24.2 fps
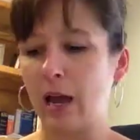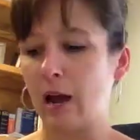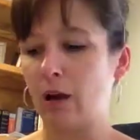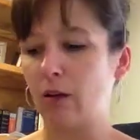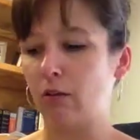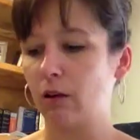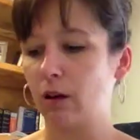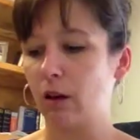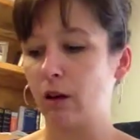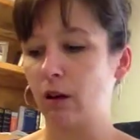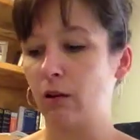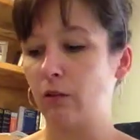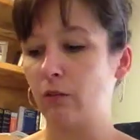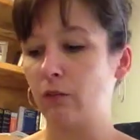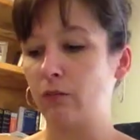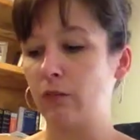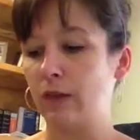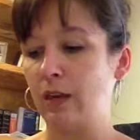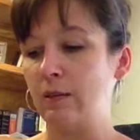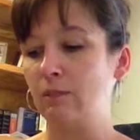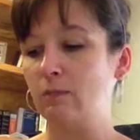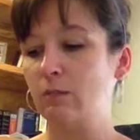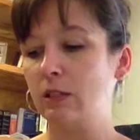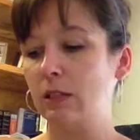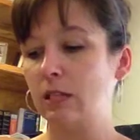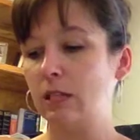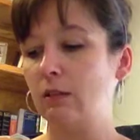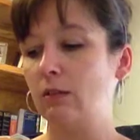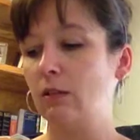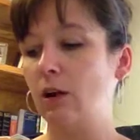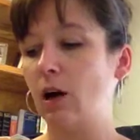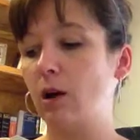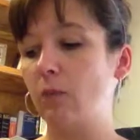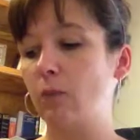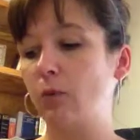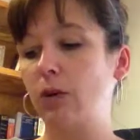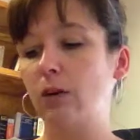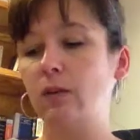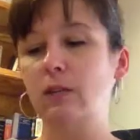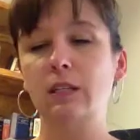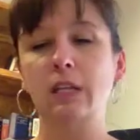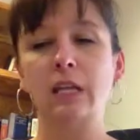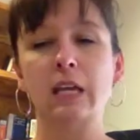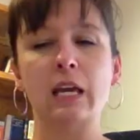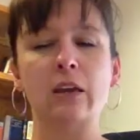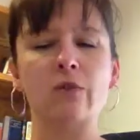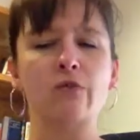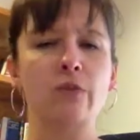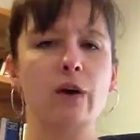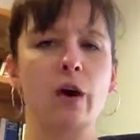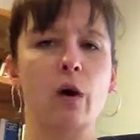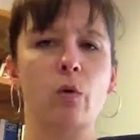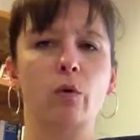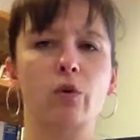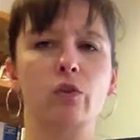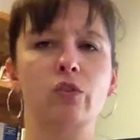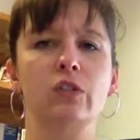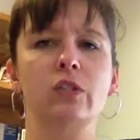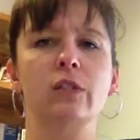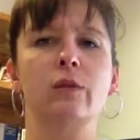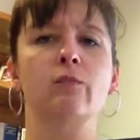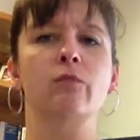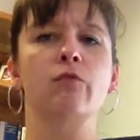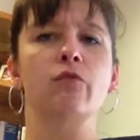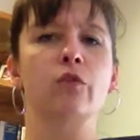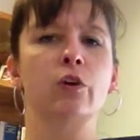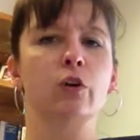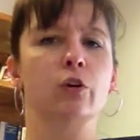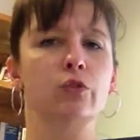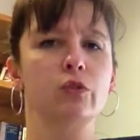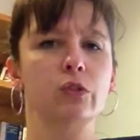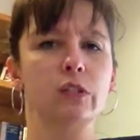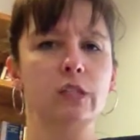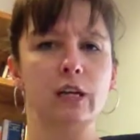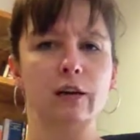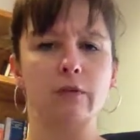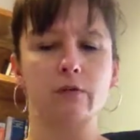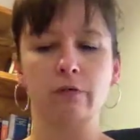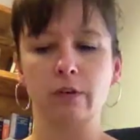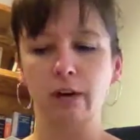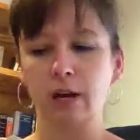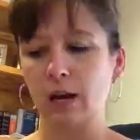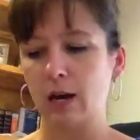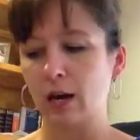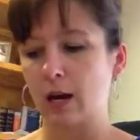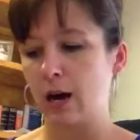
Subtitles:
out of embassy libraries that he felt were subversive,